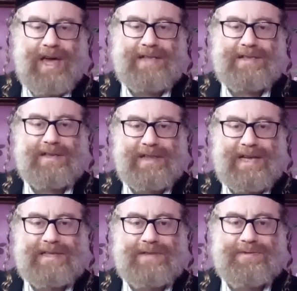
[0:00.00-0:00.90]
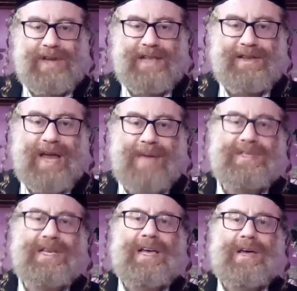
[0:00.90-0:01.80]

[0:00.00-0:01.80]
ate less than twenty-eight grams,